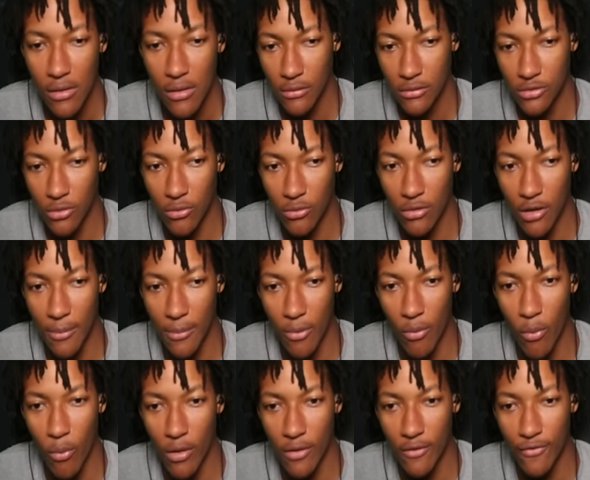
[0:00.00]
So number
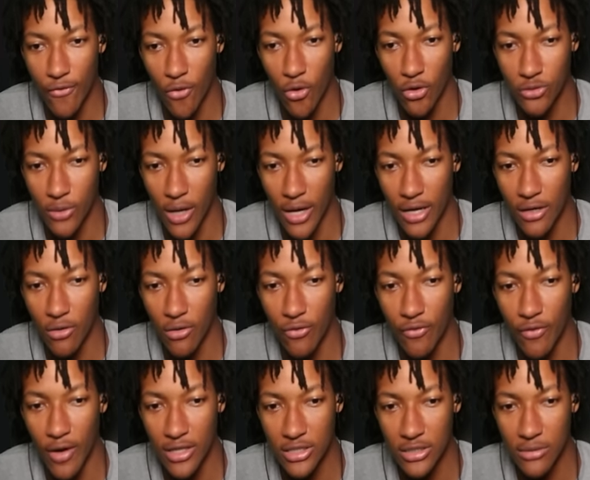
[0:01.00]
one four, so I gotta go
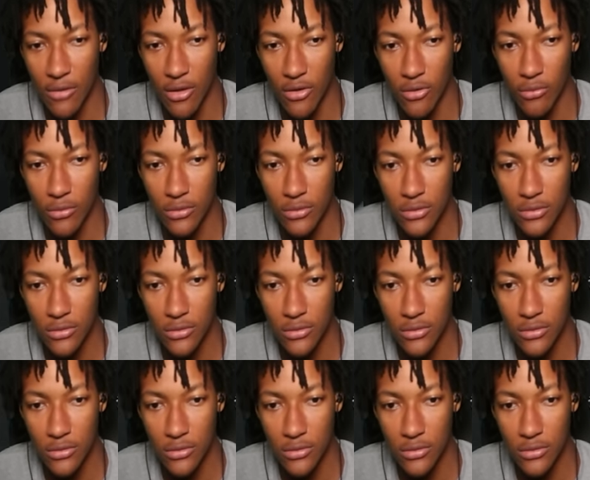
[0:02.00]
find some other ones.